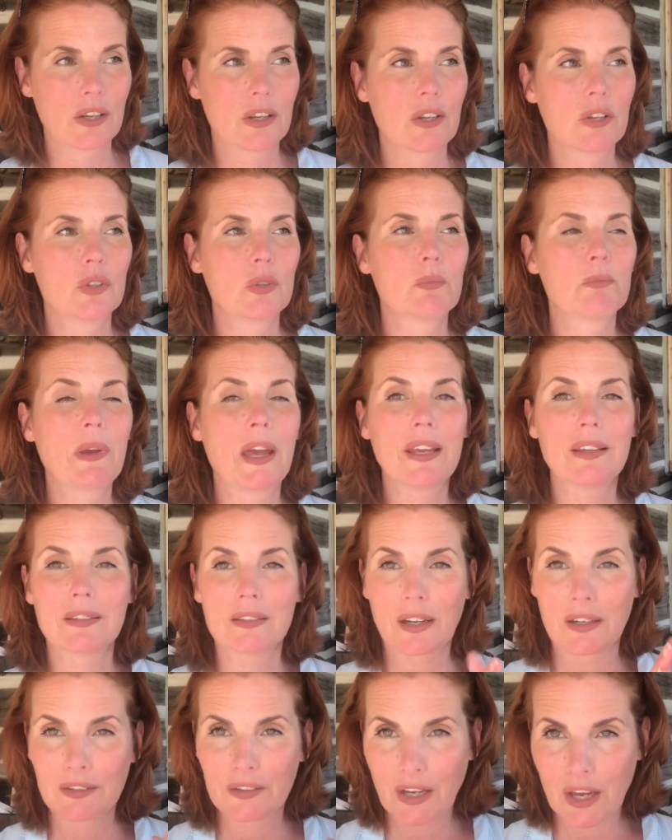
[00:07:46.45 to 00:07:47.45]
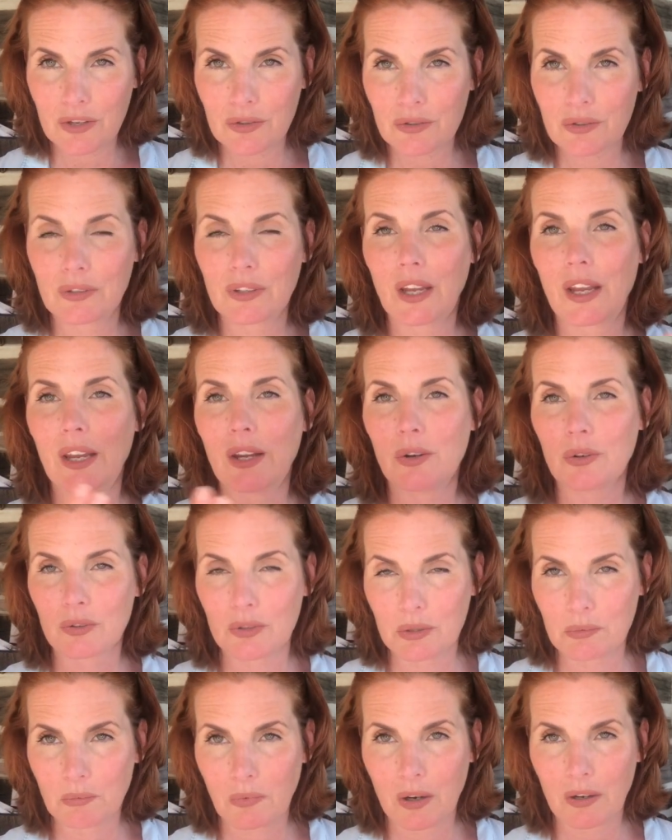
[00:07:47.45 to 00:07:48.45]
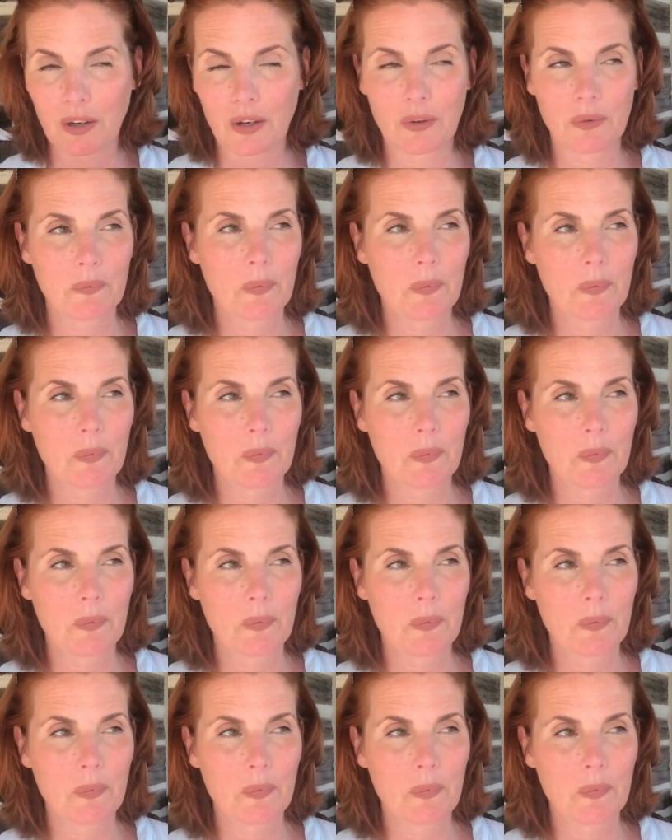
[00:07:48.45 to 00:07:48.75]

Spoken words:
is based on yesterday or tomorrow.